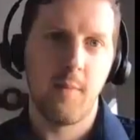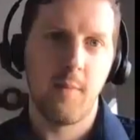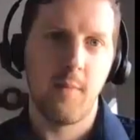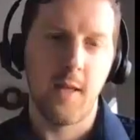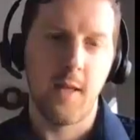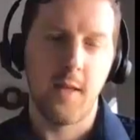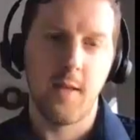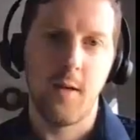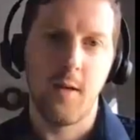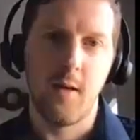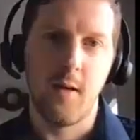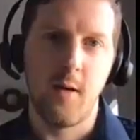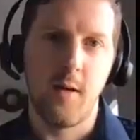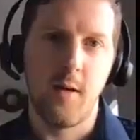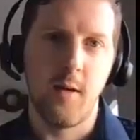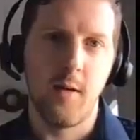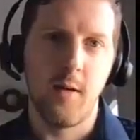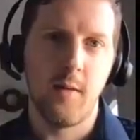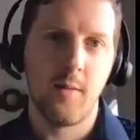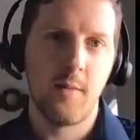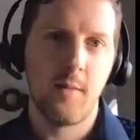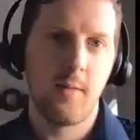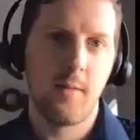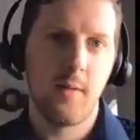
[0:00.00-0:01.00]

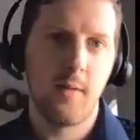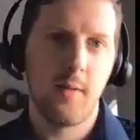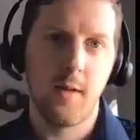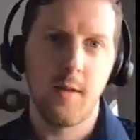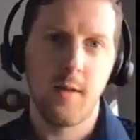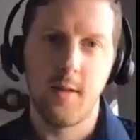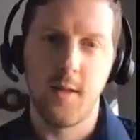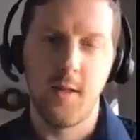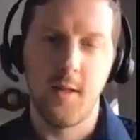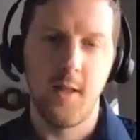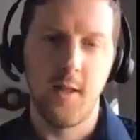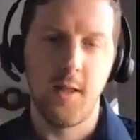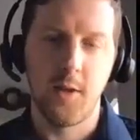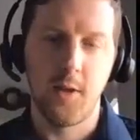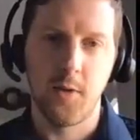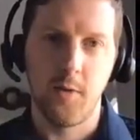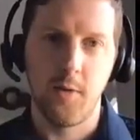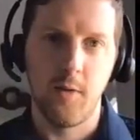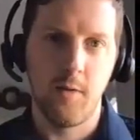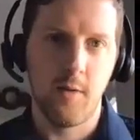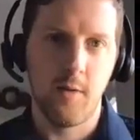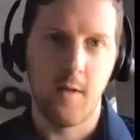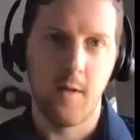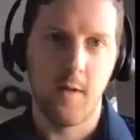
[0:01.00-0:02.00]
methanol, the
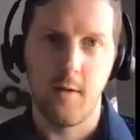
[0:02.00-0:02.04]
diesel,